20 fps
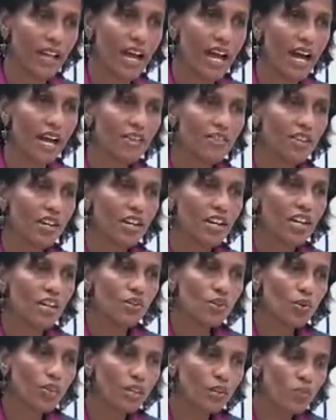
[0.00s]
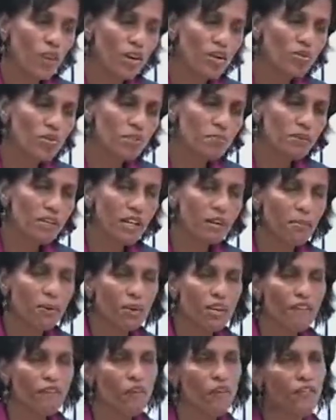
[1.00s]
And so that when you speak about
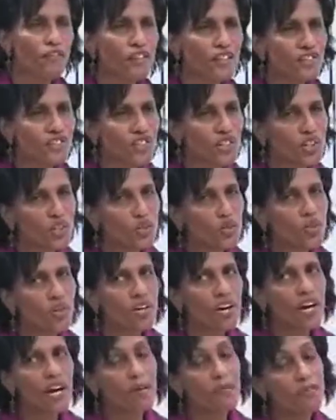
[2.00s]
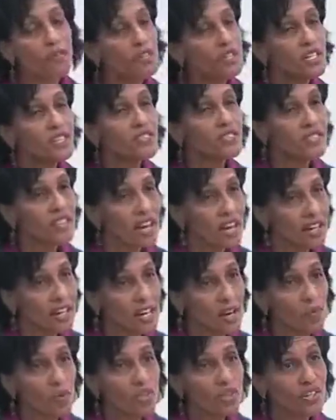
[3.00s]
the forfeiture, you know, I've heard it said, and
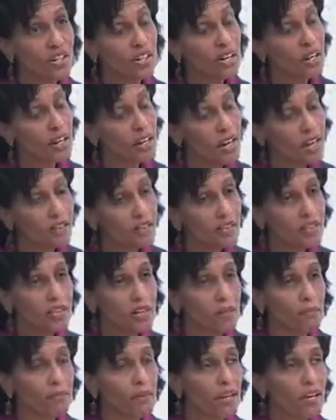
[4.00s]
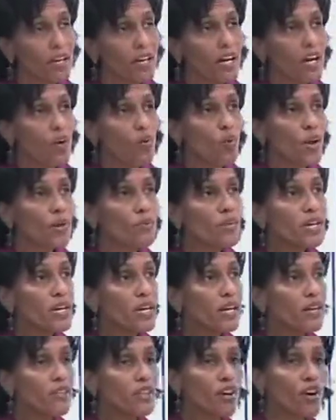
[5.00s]
I want to clear this up, when we
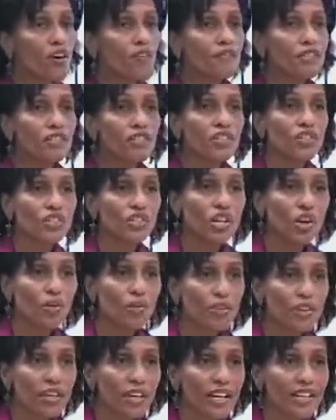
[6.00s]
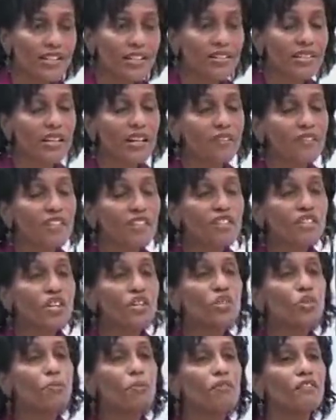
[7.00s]
hear the conversation out there, it's as if it is a
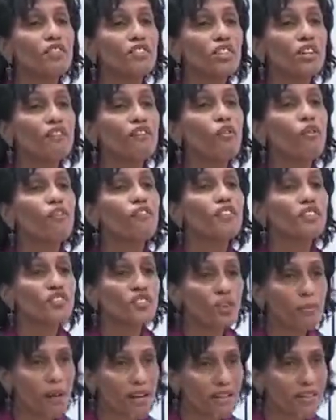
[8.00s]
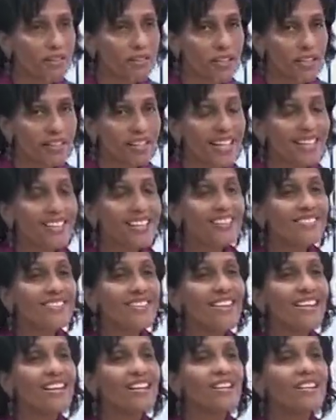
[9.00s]
new provision forfeiture by the state. It is
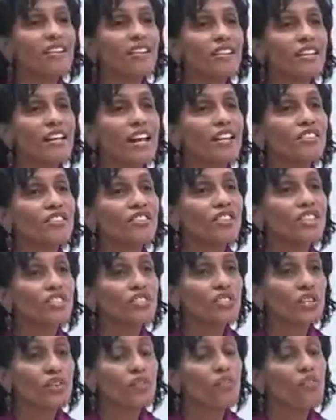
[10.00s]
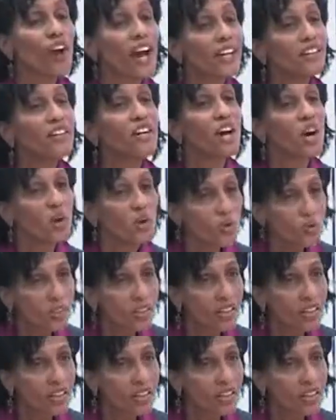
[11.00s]
in the legislation right now.